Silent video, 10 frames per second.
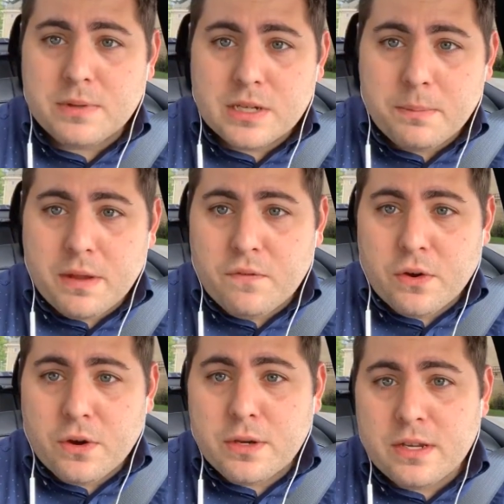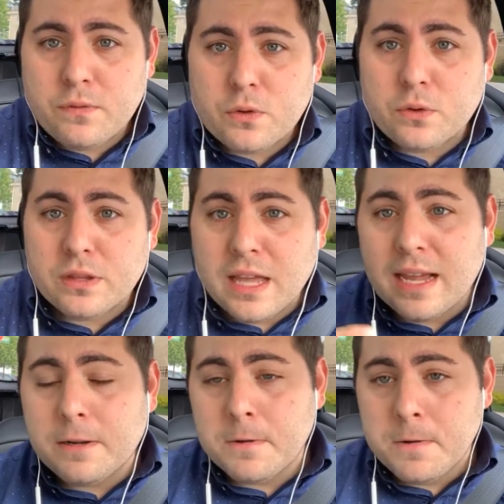It's going to be a very difficult
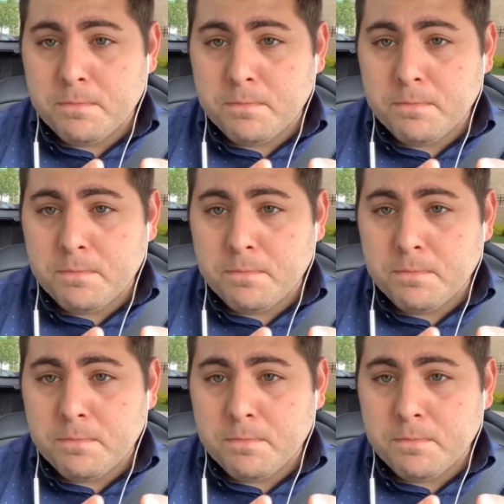thing